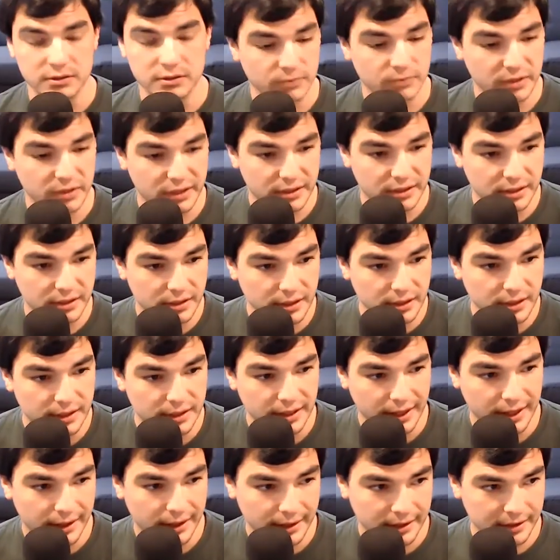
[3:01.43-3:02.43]
right?
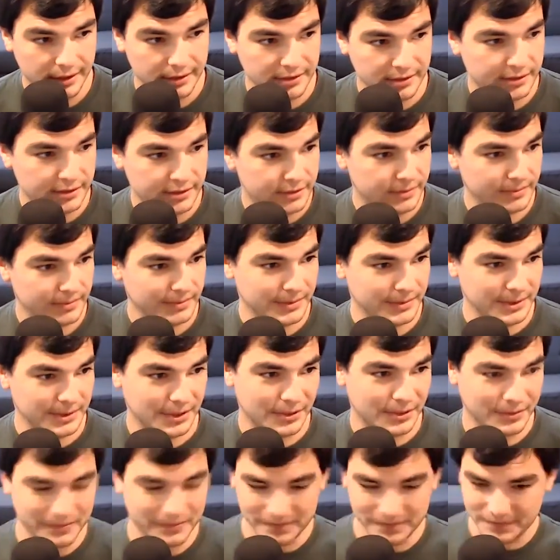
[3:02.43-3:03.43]
And
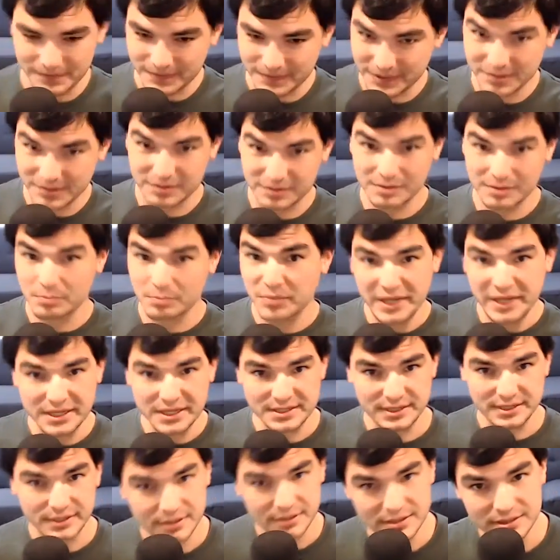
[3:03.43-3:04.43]
the
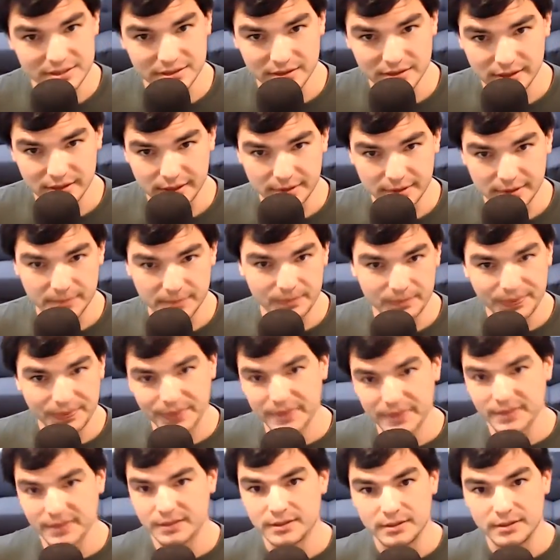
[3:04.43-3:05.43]
basics, like
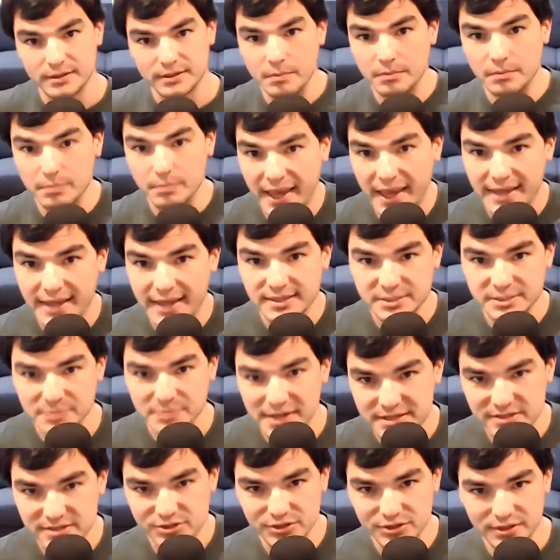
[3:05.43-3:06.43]
mass
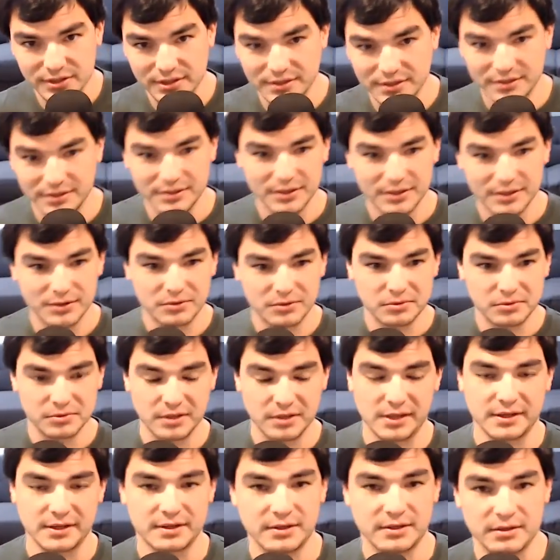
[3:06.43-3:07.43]
messaging,
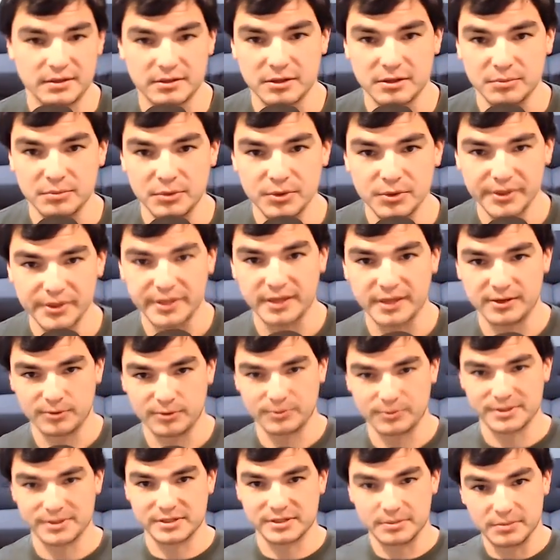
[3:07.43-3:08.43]
like communicating
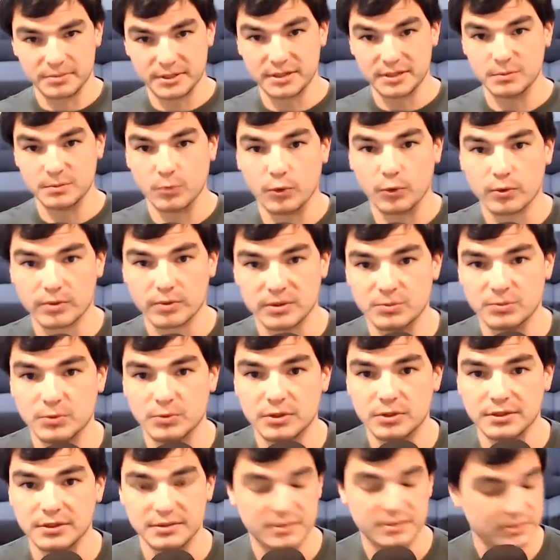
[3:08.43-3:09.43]
with somebody more than
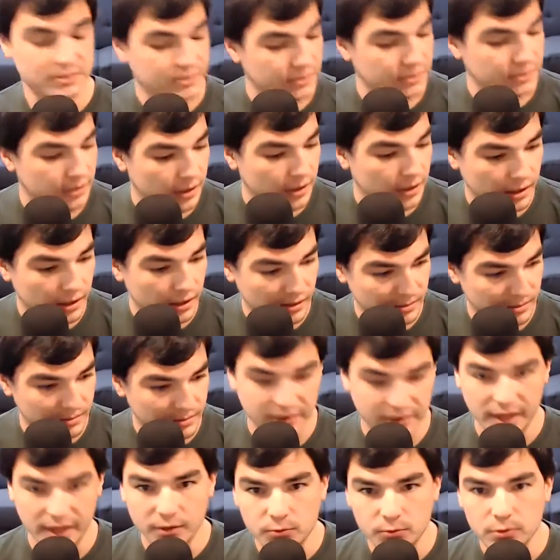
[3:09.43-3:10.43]
once,
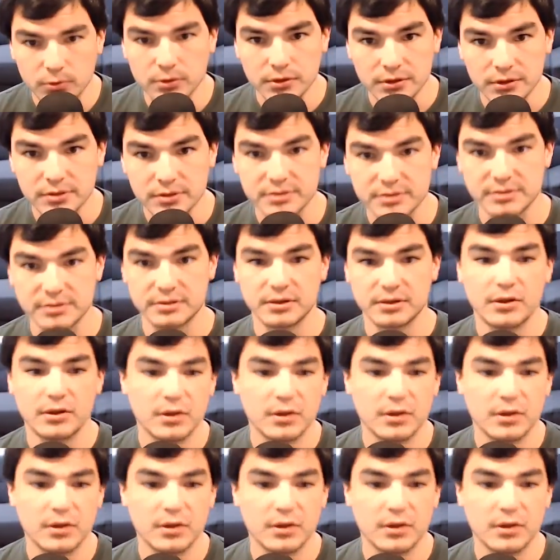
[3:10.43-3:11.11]
that works,